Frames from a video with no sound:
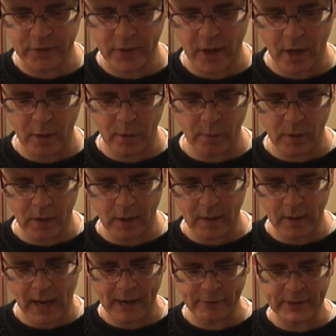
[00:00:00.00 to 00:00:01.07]
No,
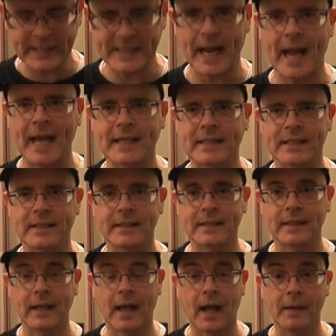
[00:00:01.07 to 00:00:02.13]
Aridas,
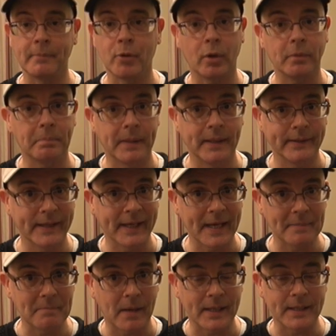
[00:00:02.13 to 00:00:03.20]
I'm not building
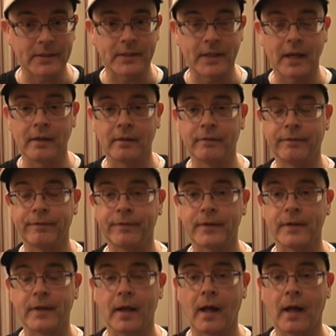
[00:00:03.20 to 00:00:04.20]
it myself.